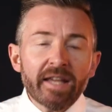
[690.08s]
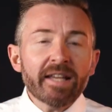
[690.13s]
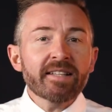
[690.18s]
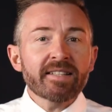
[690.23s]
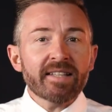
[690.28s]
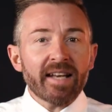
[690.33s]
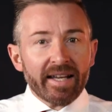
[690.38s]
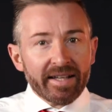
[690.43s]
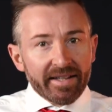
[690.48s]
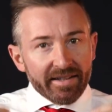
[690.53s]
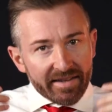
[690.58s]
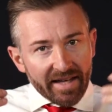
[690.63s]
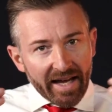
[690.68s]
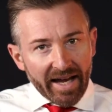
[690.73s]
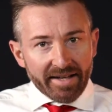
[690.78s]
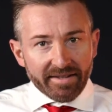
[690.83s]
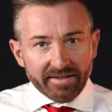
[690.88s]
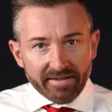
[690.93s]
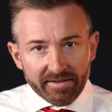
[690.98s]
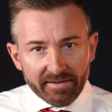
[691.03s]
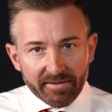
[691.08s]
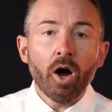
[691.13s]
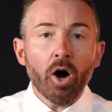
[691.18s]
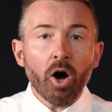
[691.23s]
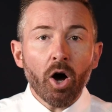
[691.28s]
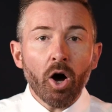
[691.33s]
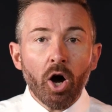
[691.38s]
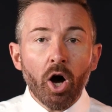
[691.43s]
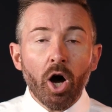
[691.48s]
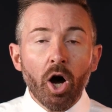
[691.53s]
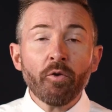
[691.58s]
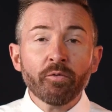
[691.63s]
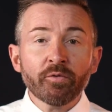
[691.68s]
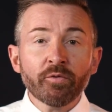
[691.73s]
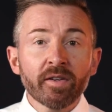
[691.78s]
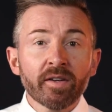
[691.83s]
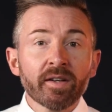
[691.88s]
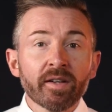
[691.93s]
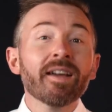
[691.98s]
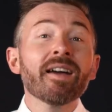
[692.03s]
like that. Often
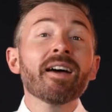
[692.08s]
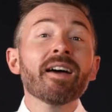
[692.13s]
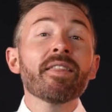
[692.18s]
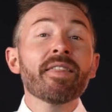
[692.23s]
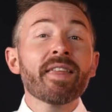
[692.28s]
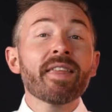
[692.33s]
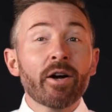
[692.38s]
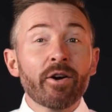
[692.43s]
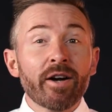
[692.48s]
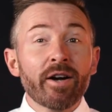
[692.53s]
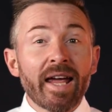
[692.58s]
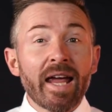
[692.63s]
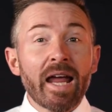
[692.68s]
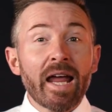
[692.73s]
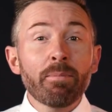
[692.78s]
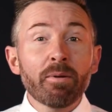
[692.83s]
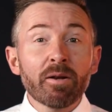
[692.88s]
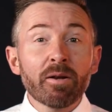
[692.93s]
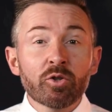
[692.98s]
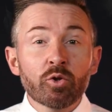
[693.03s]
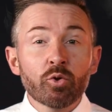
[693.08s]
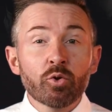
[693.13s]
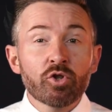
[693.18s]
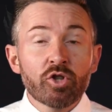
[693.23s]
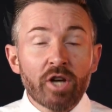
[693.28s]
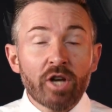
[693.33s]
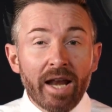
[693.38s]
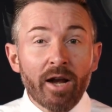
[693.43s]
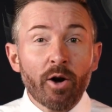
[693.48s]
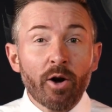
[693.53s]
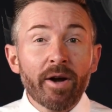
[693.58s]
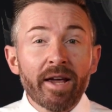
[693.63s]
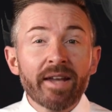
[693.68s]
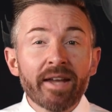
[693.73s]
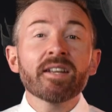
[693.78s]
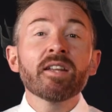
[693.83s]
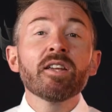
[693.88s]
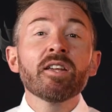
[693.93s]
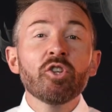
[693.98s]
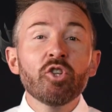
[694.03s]
they're able to generate
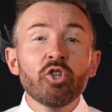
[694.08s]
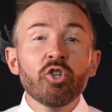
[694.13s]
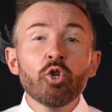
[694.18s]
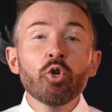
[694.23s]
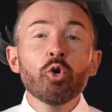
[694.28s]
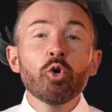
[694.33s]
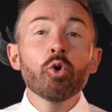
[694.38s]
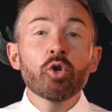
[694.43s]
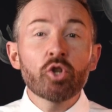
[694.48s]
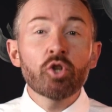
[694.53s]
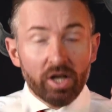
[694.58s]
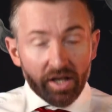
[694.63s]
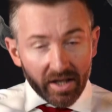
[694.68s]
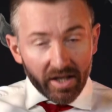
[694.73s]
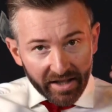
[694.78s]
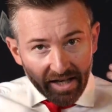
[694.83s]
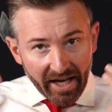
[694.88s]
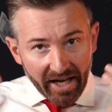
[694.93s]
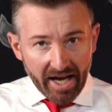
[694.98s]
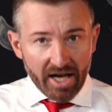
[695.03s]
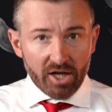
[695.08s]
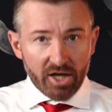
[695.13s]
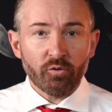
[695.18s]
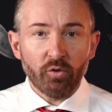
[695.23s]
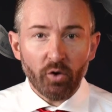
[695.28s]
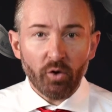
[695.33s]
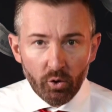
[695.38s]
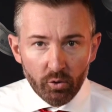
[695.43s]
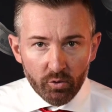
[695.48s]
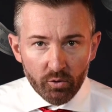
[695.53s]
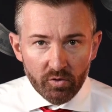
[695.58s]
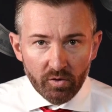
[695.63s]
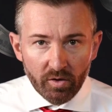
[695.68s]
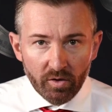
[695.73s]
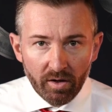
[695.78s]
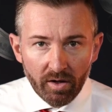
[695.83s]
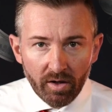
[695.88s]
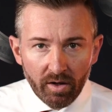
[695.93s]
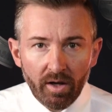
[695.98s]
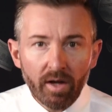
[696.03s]
huge cash flows
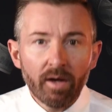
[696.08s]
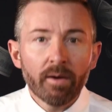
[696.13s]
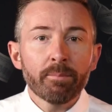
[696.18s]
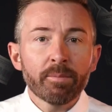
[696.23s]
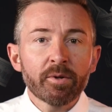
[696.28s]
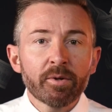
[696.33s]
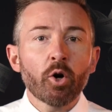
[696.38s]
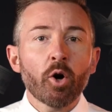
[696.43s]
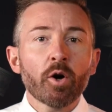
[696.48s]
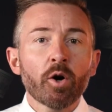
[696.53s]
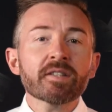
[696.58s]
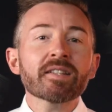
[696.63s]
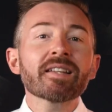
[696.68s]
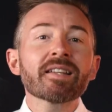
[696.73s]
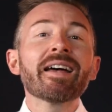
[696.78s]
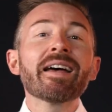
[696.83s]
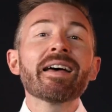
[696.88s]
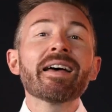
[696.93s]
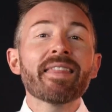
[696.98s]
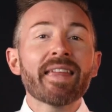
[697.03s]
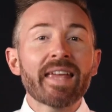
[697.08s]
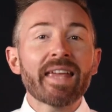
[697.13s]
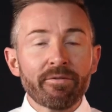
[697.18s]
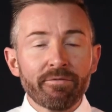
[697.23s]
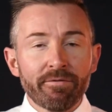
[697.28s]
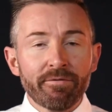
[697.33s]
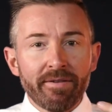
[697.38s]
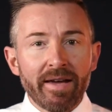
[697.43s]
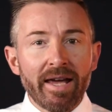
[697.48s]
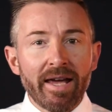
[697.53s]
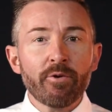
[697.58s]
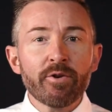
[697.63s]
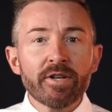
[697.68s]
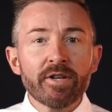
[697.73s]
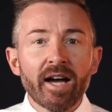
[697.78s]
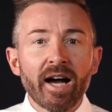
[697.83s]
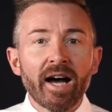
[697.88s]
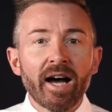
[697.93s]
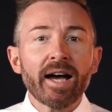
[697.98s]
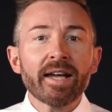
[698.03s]
because they have very
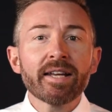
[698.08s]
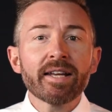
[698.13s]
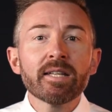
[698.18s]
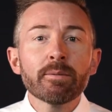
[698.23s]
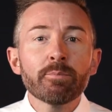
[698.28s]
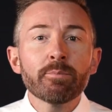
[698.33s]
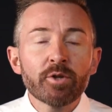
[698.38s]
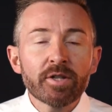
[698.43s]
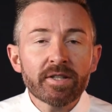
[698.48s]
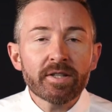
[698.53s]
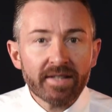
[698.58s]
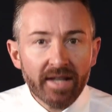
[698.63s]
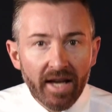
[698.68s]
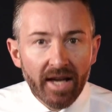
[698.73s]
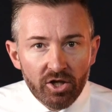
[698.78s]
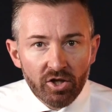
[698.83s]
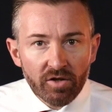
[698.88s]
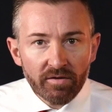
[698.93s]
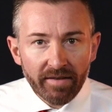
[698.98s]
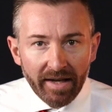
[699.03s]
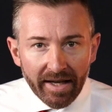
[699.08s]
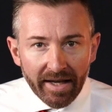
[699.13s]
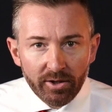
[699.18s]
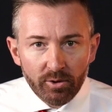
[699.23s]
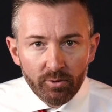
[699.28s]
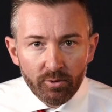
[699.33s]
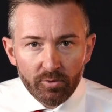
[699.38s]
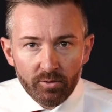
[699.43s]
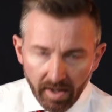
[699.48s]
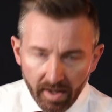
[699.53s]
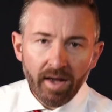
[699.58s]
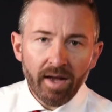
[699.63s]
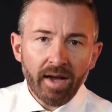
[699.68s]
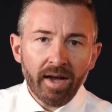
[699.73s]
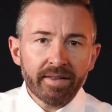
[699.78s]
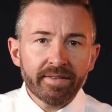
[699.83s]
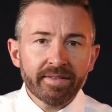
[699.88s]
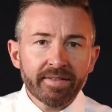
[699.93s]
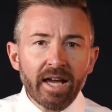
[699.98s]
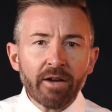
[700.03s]
high depreciation values. And
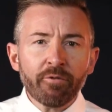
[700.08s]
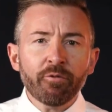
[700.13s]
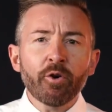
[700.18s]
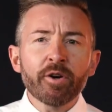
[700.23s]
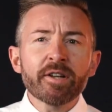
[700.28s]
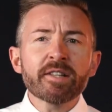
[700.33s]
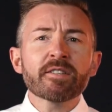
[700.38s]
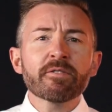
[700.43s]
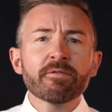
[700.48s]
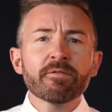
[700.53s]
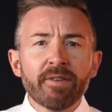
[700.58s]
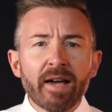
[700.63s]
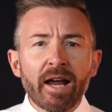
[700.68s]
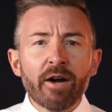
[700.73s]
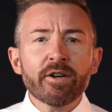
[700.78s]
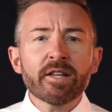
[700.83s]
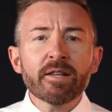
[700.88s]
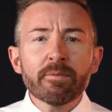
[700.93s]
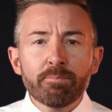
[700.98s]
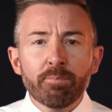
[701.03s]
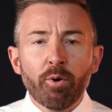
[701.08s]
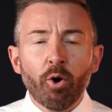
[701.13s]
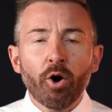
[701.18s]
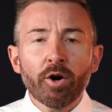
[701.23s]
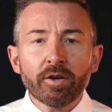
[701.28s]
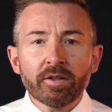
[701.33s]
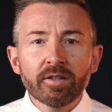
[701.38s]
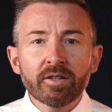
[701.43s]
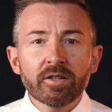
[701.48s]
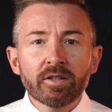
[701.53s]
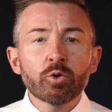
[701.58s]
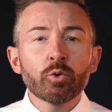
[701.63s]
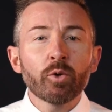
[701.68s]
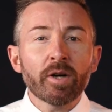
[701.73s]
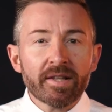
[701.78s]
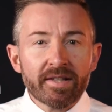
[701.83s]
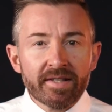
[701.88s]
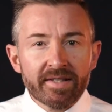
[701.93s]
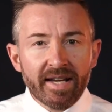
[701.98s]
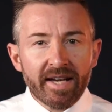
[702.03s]
therefore it's very important to
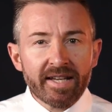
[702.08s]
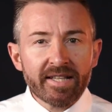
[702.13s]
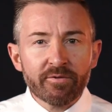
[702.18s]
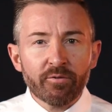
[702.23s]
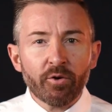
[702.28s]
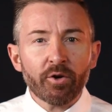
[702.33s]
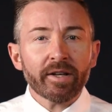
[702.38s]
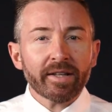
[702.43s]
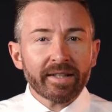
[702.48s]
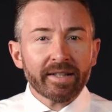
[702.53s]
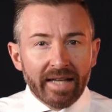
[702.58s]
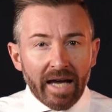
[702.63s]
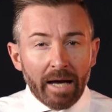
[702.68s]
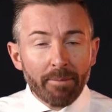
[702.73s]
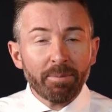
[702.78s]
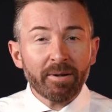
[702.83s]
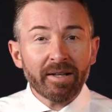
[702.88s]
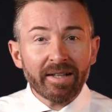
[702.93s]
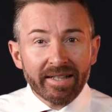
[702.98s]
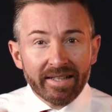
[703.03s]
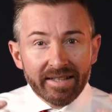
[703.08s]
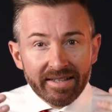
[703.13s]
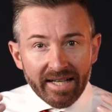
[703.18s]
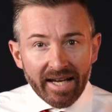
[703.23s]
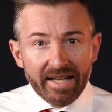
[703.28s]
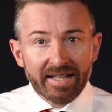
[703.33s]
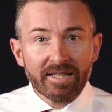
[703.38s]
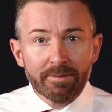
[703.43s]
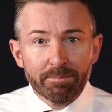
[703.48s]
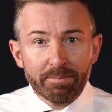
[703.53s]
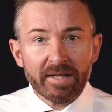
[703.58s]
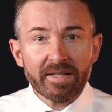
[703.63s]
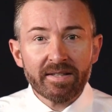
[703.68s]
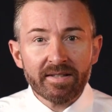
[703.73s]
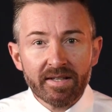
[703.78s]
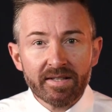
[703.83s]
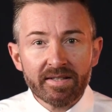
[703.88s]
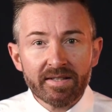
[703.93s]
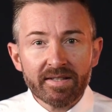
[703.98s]
assess for a capital intense business